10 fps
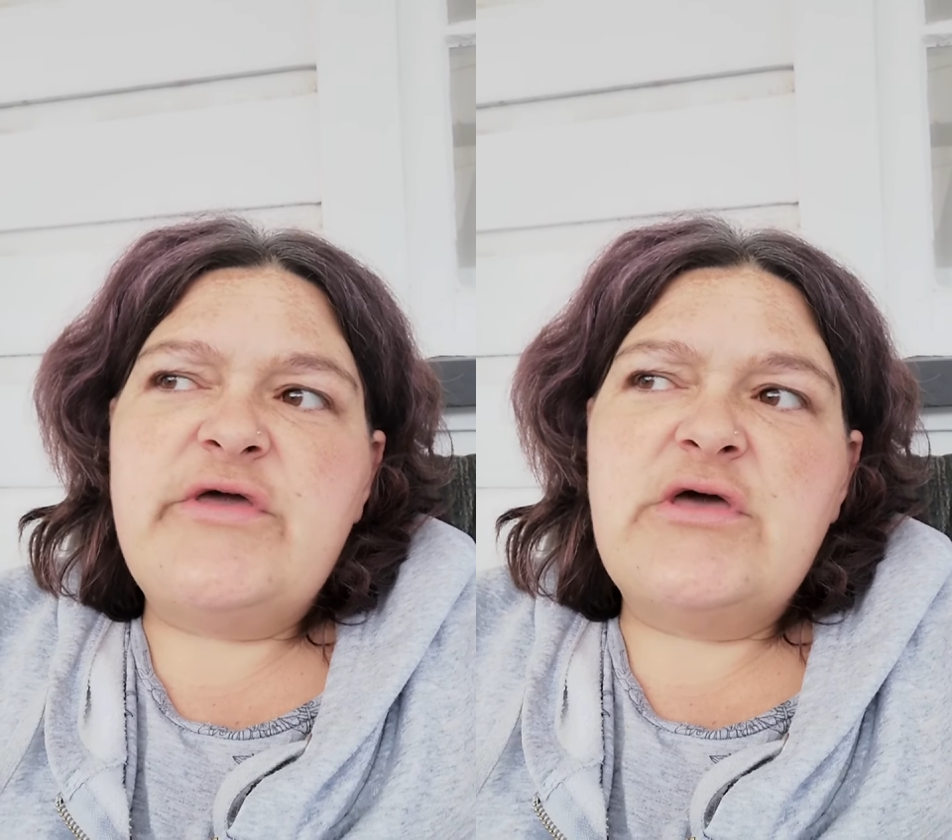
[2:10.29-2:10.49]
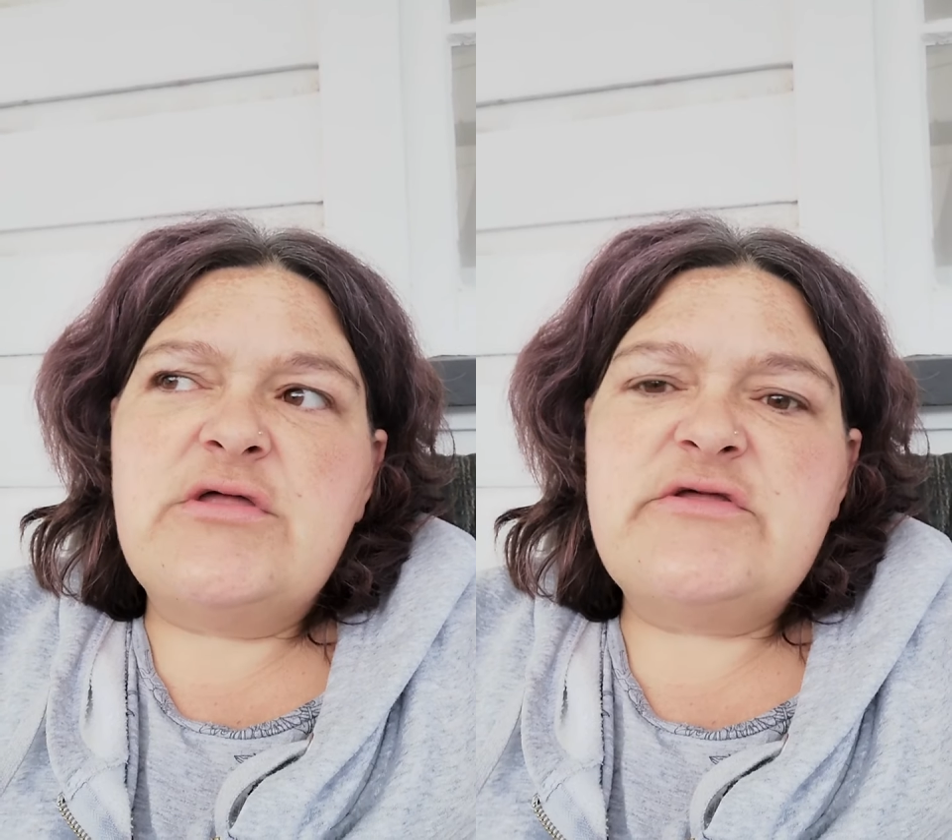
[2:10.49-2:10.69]

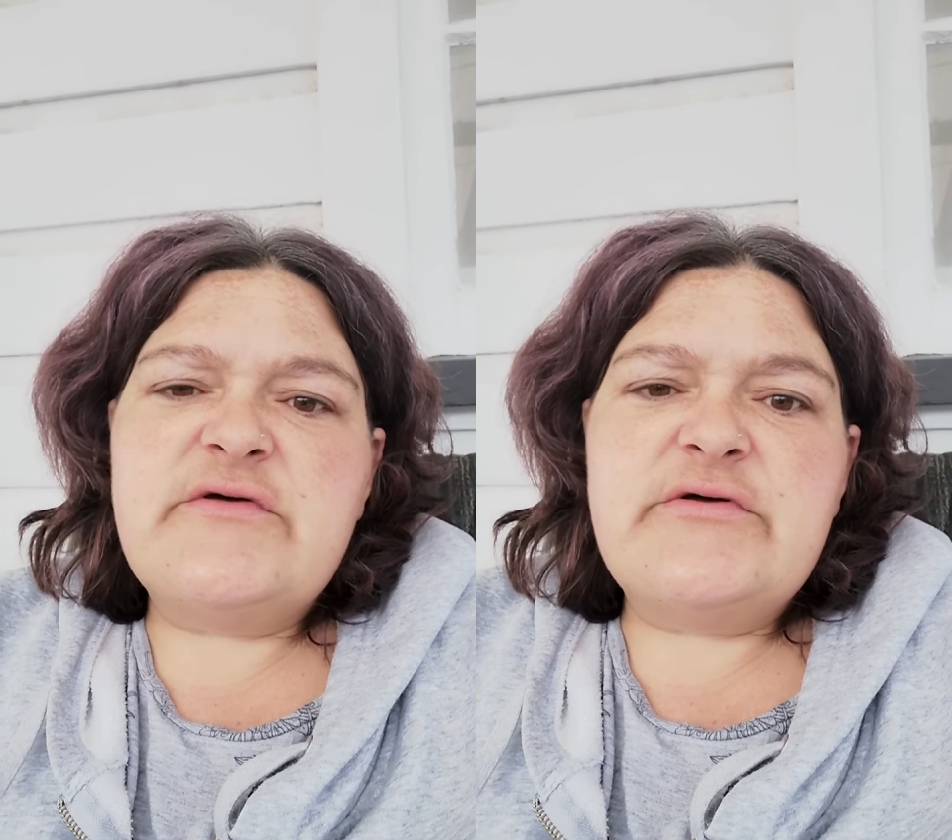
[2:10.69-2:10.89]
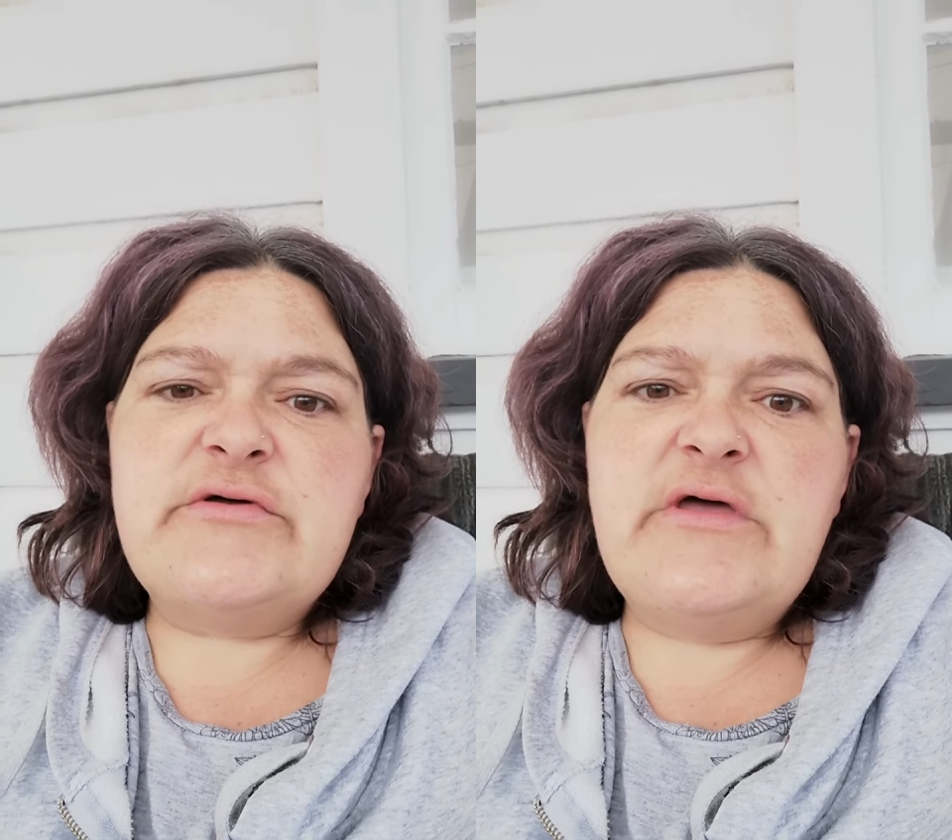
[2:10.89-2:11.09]
we going
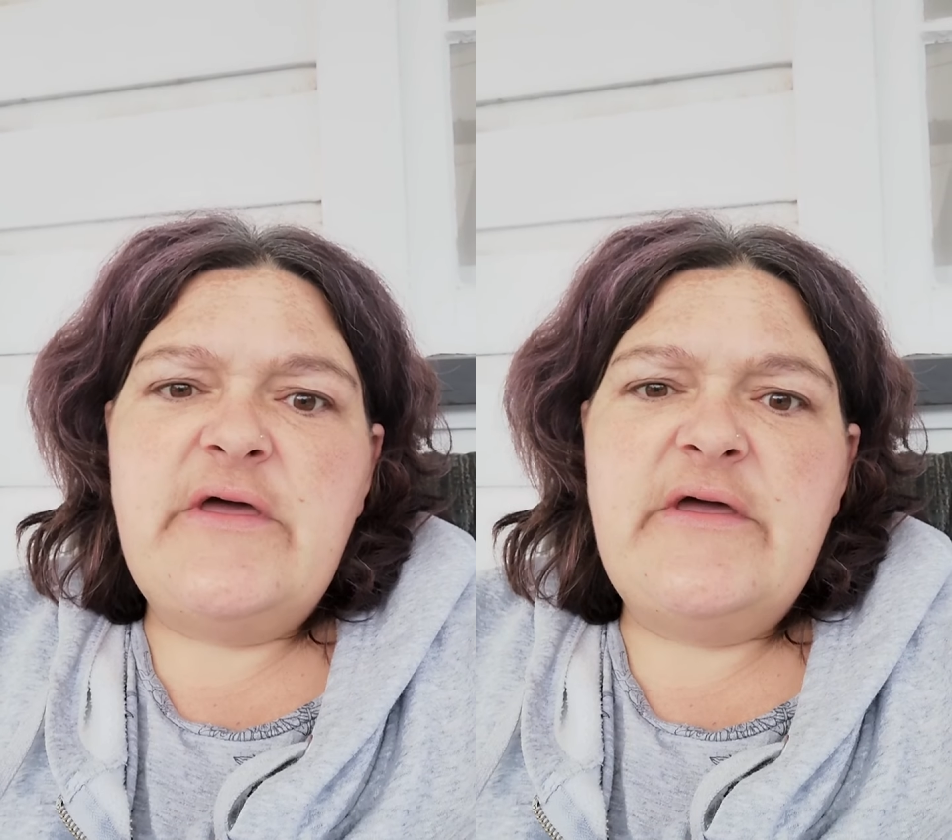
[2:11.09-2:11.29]
to